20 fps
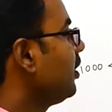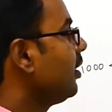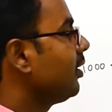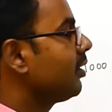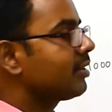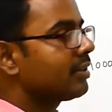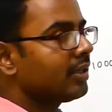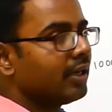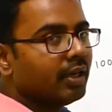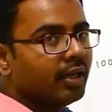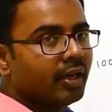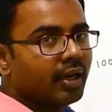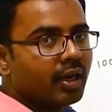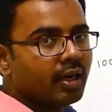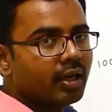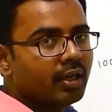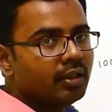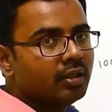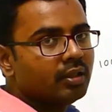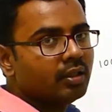steady
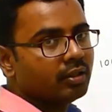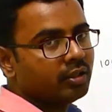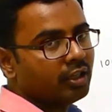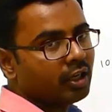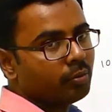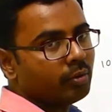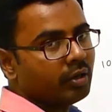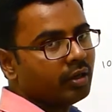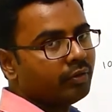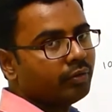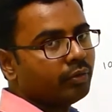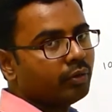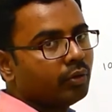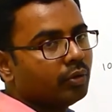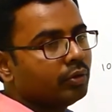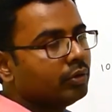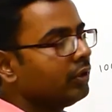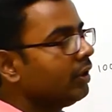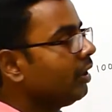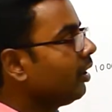and turbulent
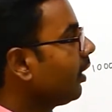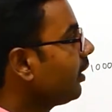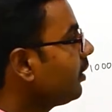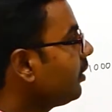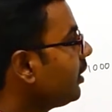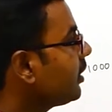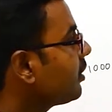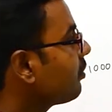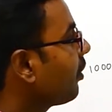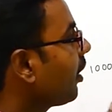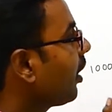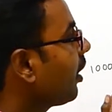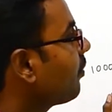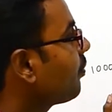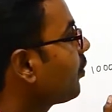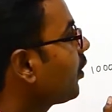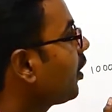flow. In this way,